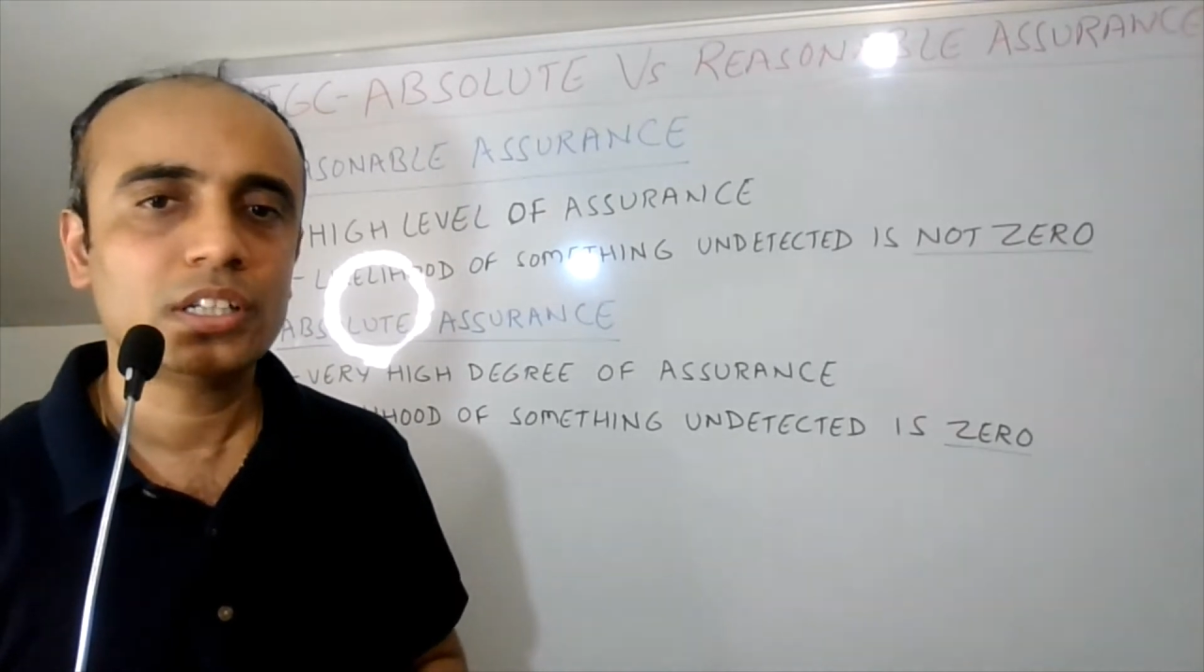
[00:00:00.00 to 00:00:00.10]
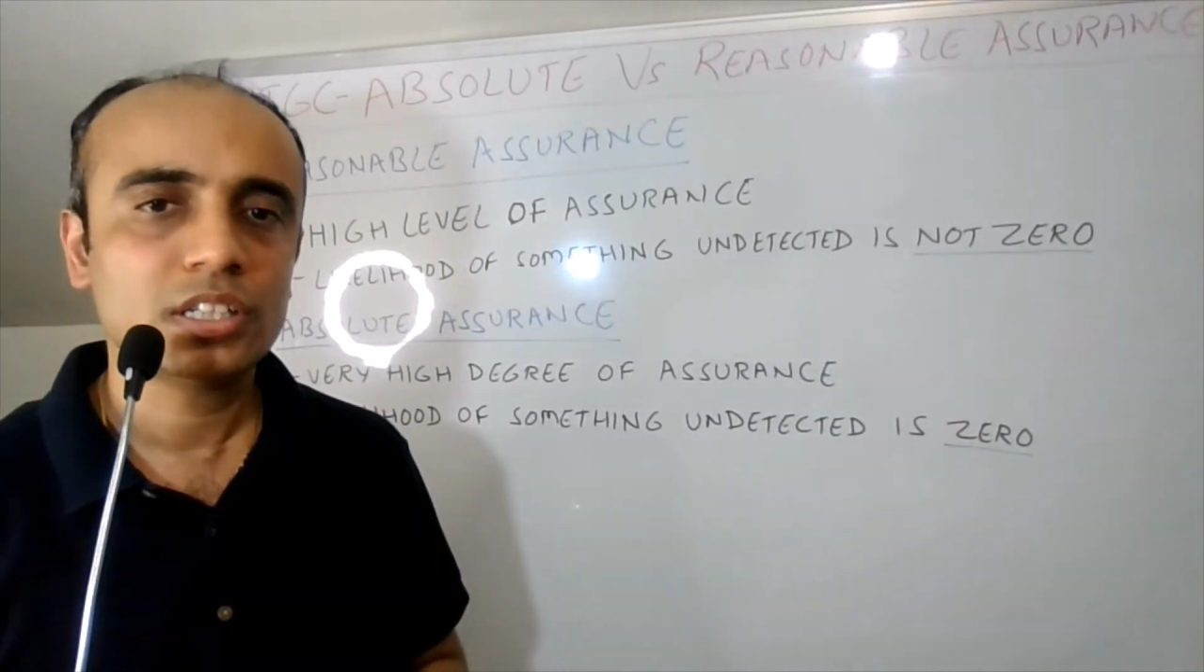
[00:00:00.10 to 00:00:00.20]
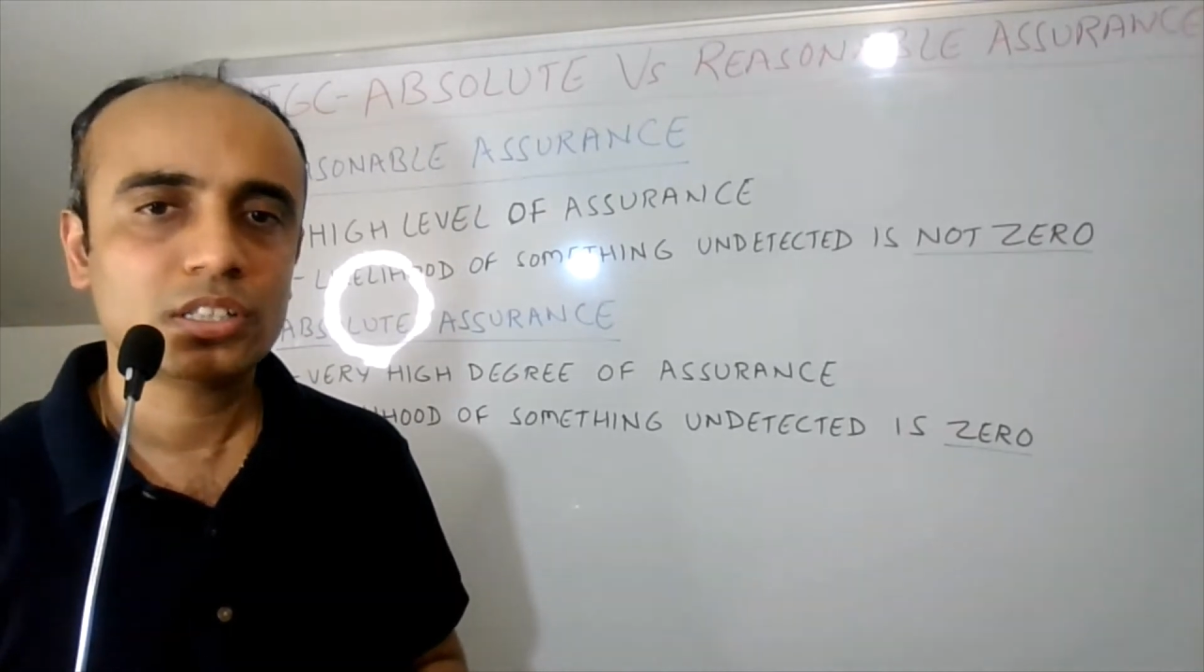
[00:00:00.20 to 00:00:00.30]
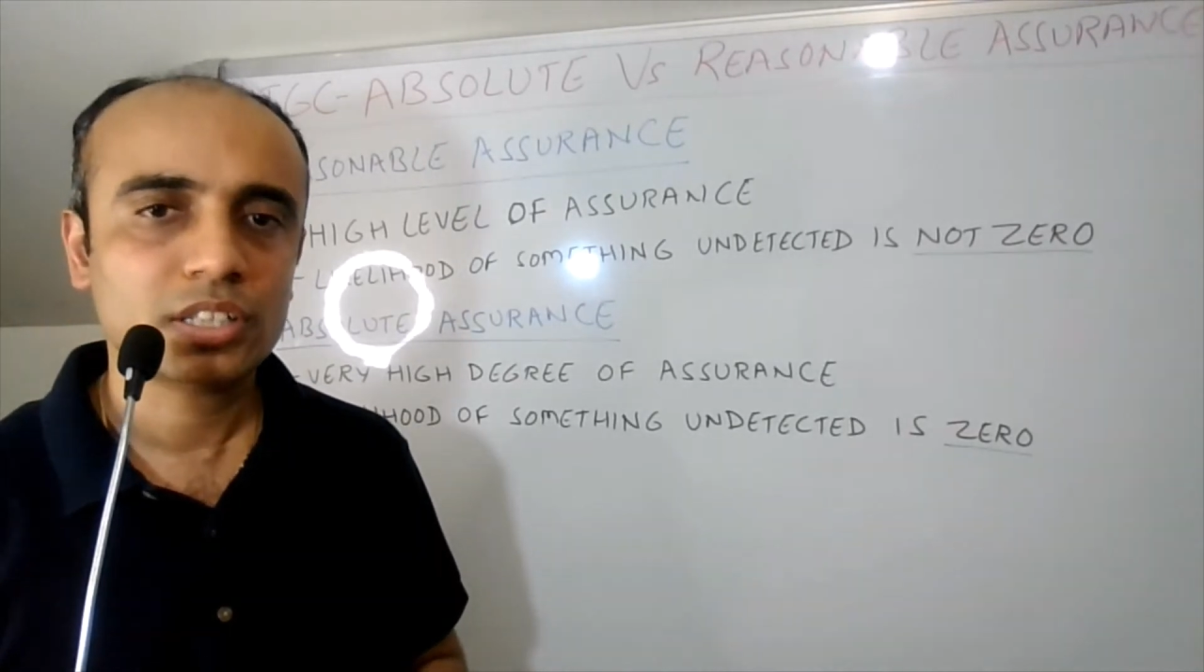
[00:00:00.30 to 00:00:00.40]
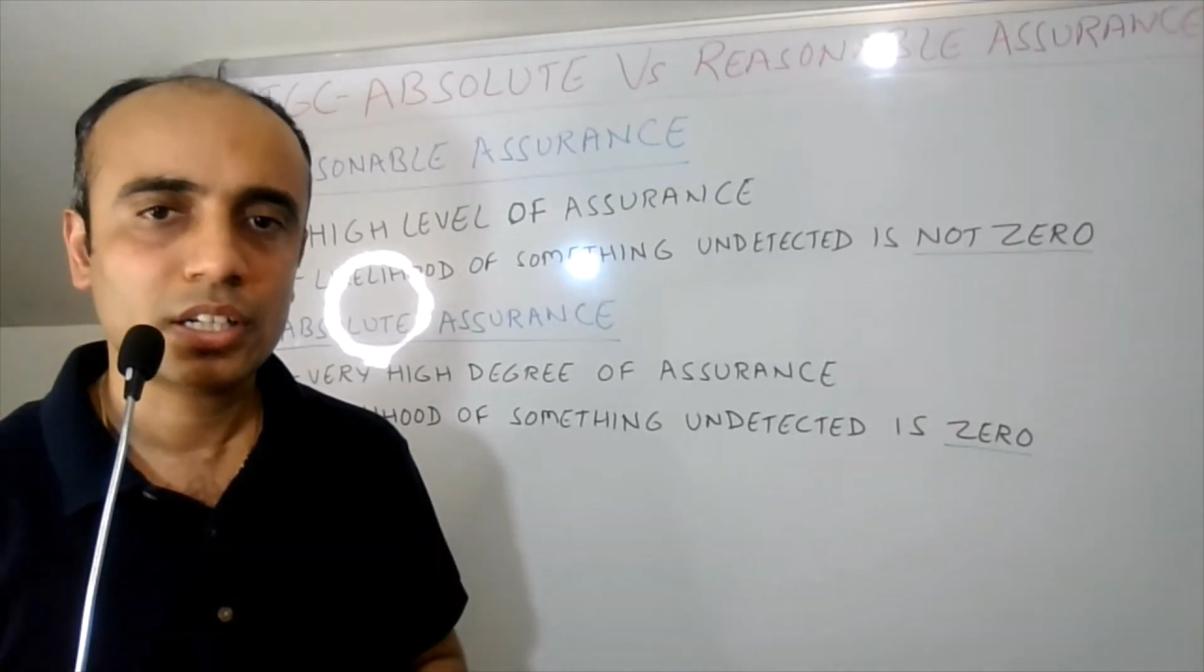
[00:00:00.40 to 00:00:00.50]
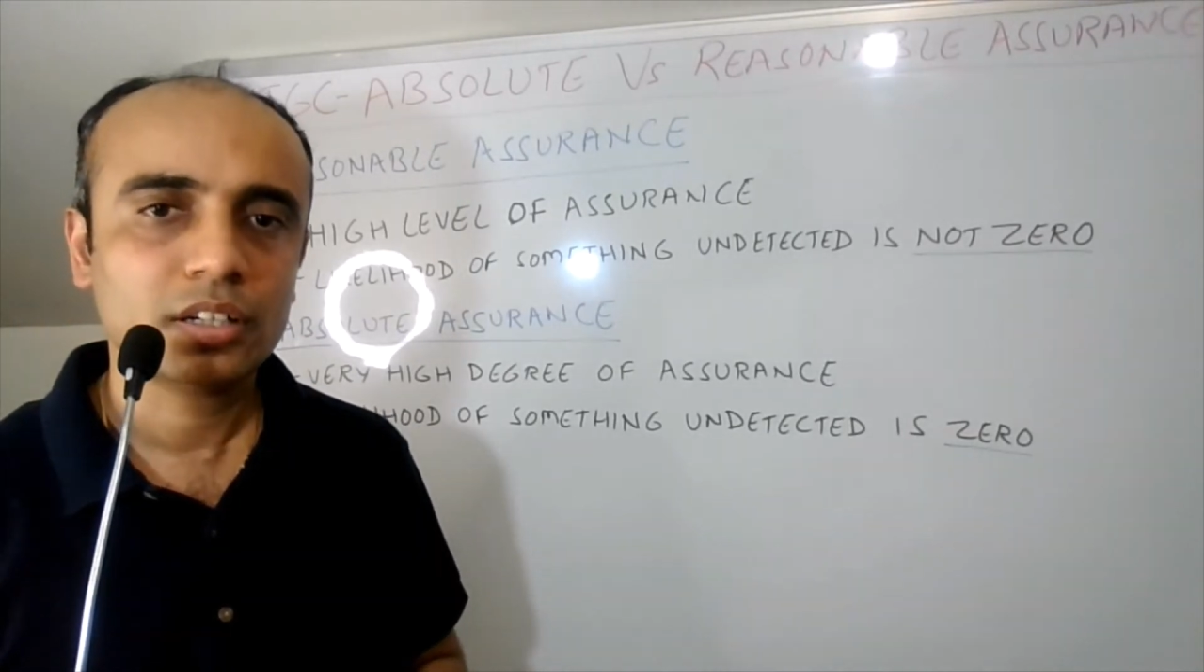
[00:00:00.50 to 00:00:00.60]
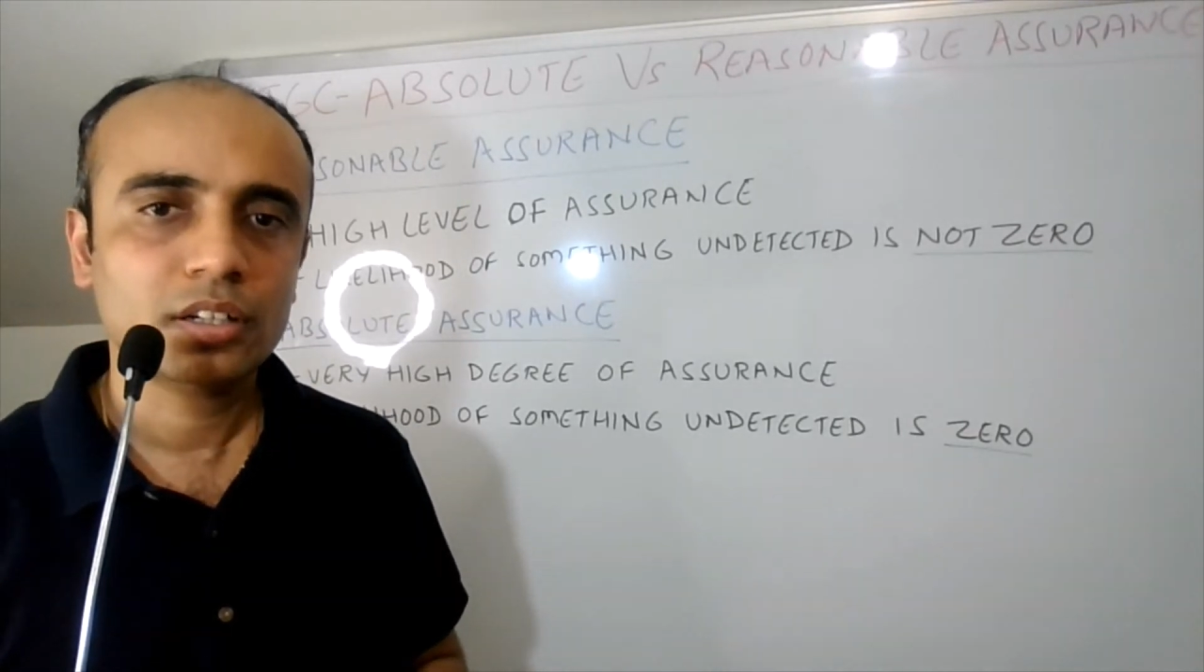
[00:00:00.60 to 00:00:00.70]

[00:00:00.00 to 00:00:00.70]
testing